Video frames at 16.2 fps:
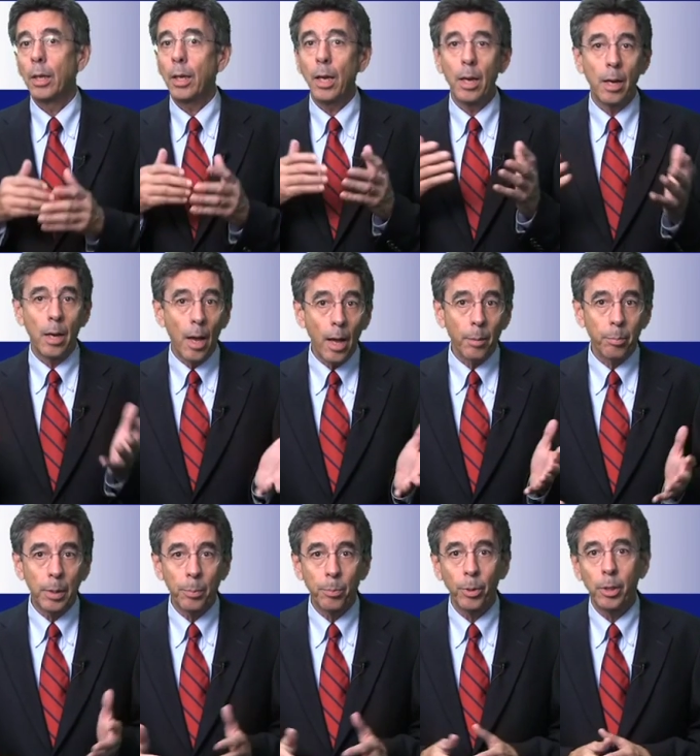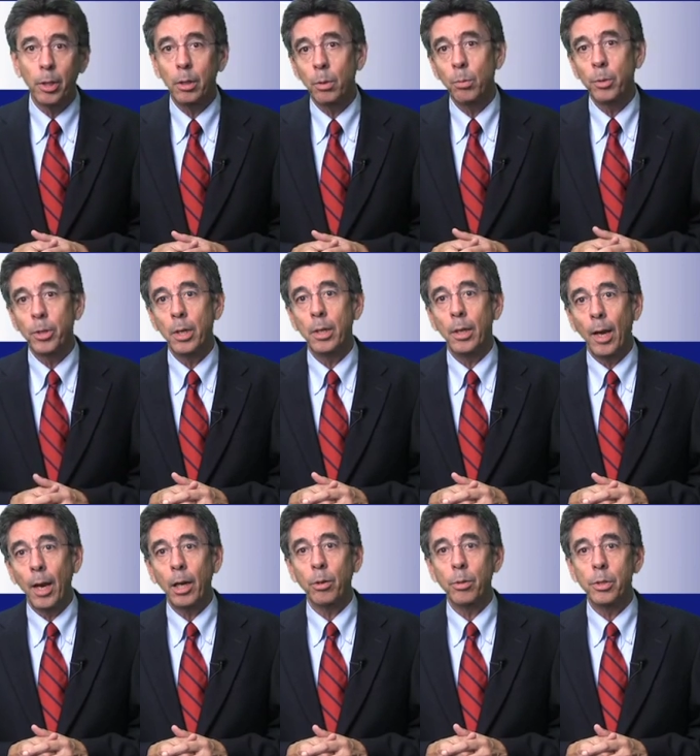cannot be predicted with any
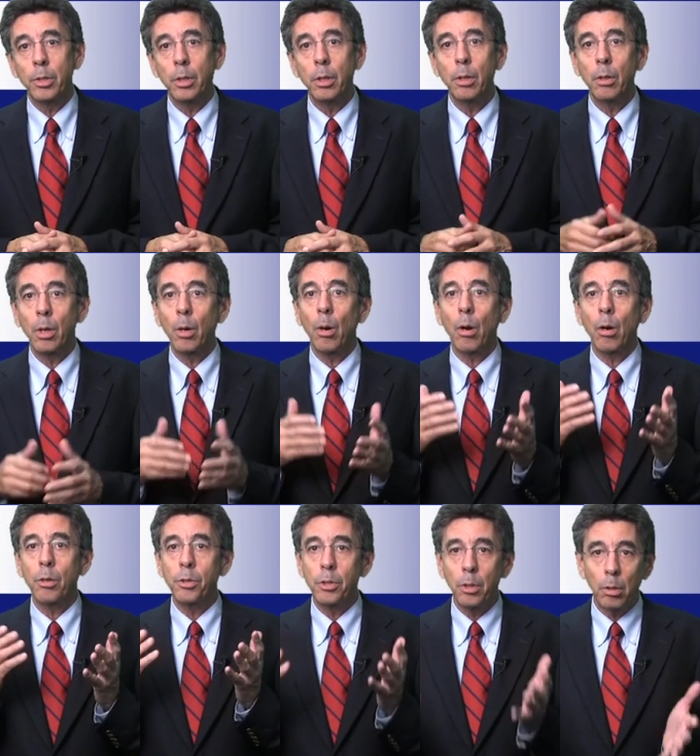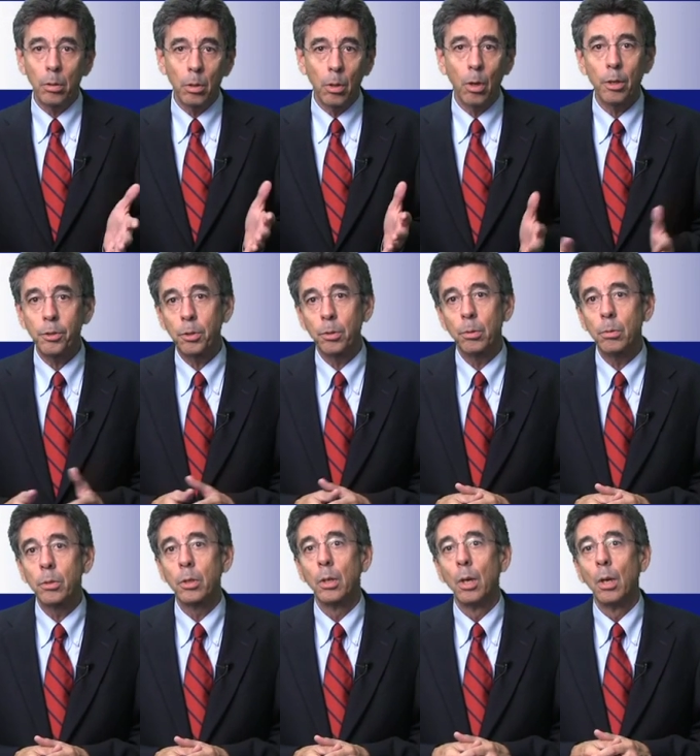accuracy, there are still
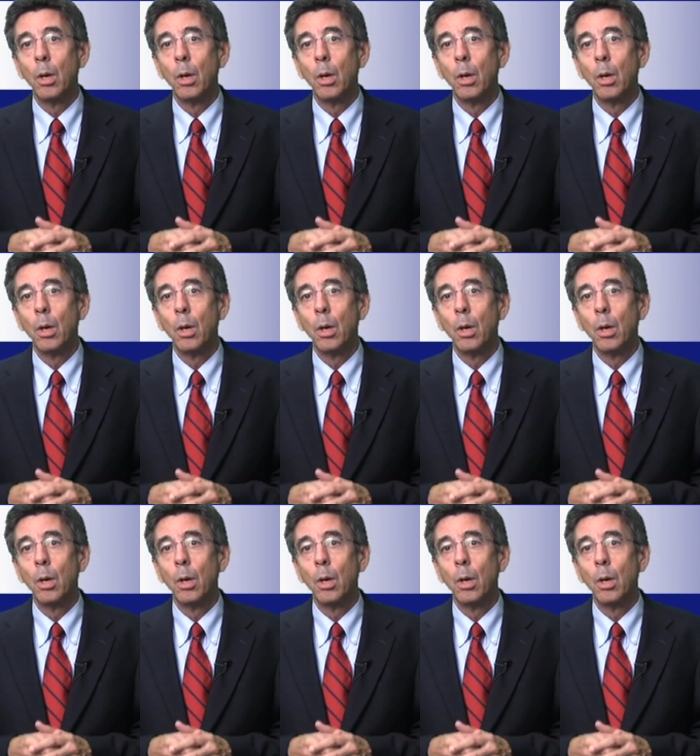lawsuits